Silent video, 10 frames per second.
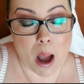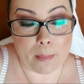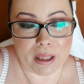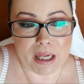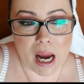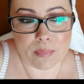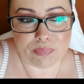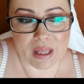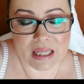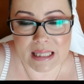But yeah,
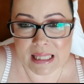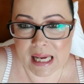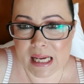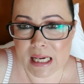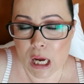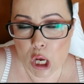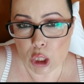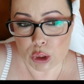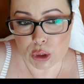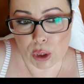that's it.
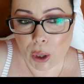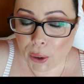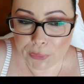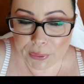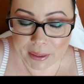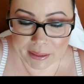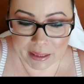So